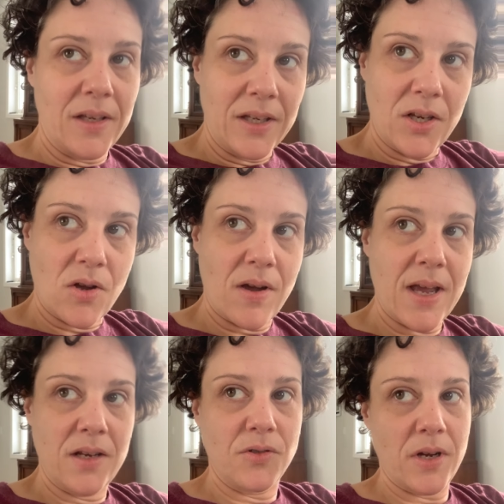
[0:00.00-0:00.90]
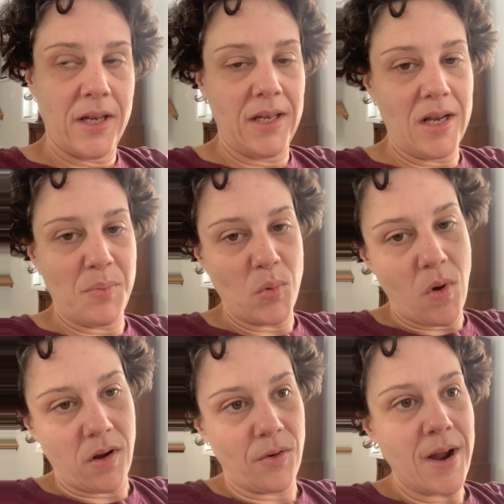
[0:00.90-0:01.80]
I had to try and get up and
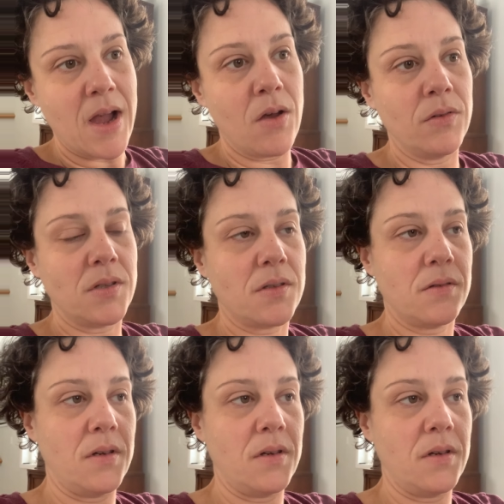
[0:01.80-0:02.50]
walk around.